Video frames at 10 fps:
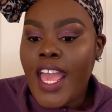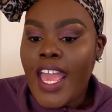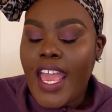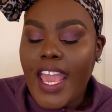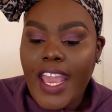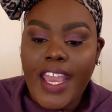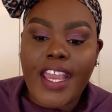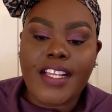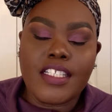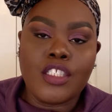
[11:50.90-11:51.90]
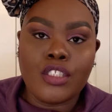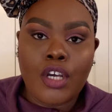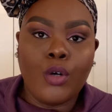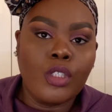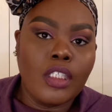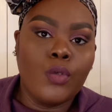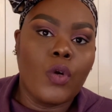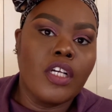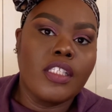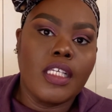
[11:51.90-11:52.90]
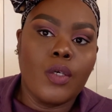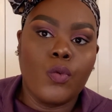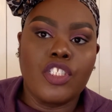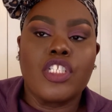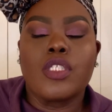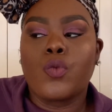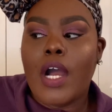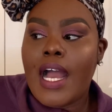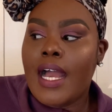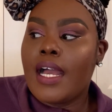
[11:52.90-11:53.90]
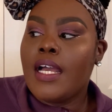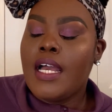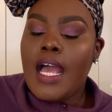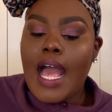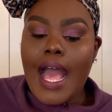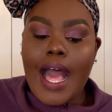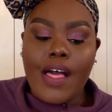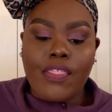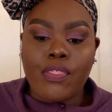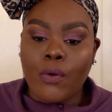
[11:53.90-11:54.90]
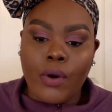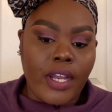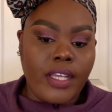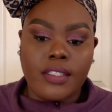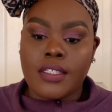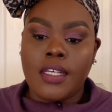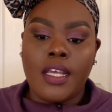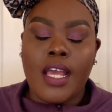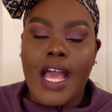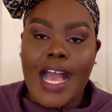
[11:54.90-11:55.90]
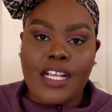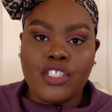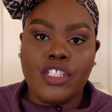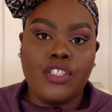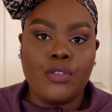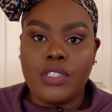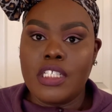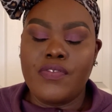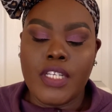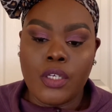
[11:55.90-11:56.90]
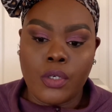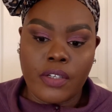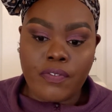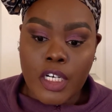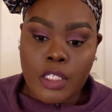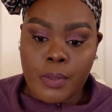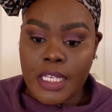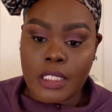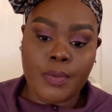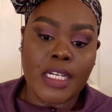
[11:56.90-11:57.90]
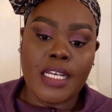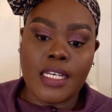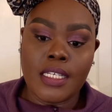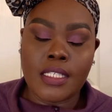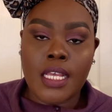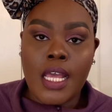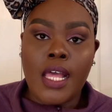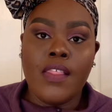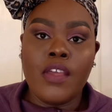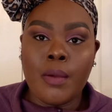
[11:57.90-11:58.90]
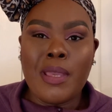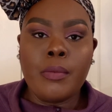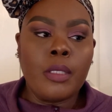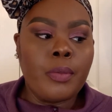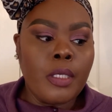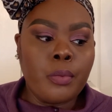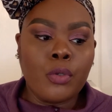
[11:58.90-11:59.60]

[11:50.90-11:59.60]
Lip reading: and it's totally worth it, which is why I thought I should do this video in the first place, because there may be people